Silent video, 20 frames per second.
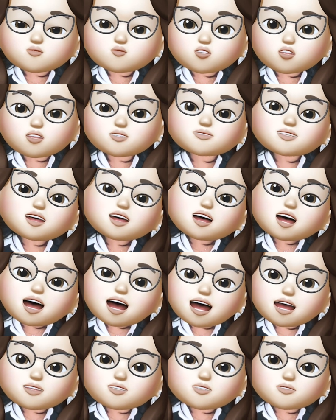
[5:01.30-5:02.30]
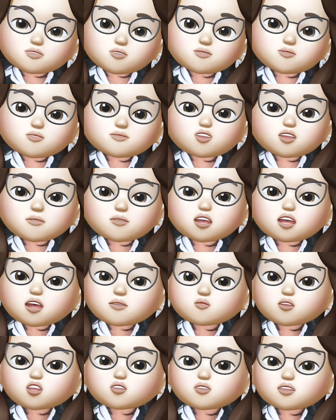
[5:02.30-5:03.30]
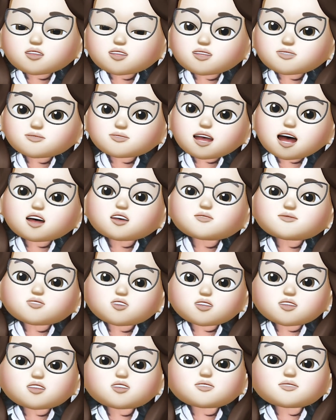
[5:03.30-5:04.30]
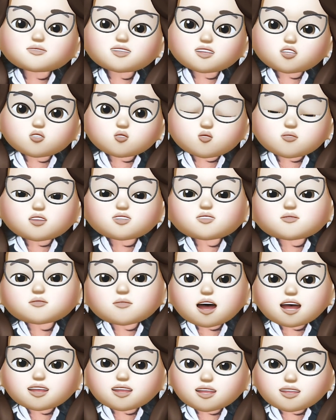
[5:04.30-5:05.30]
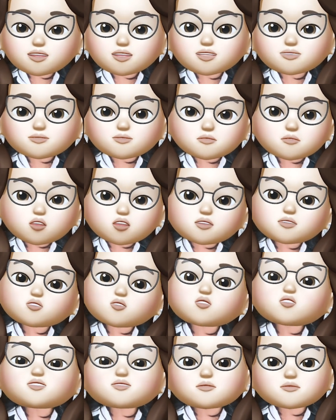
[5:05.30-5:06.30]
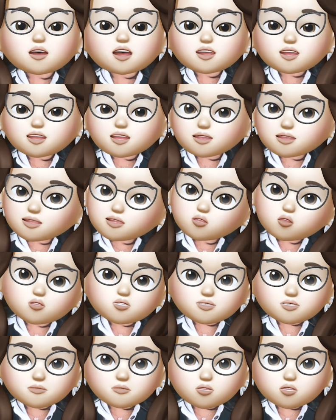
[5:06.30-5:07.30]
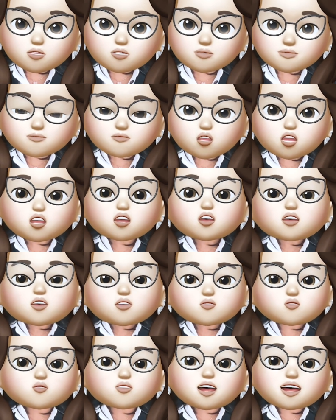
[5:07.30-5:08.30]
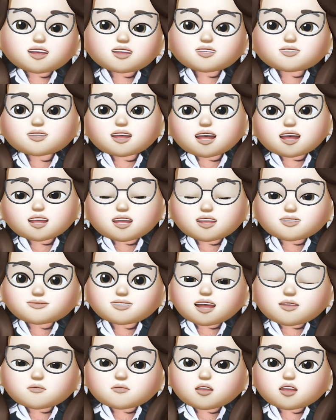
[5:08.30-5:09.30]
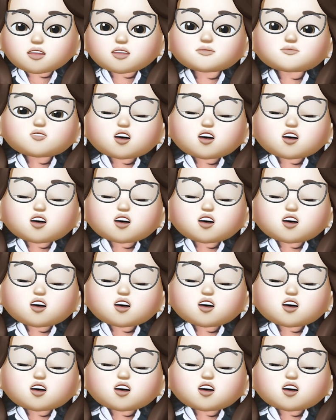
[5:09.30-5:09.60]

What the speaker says: words. Hence, we will be able to understand whether these two are semantically similar or semantically not similar. So let us take an example.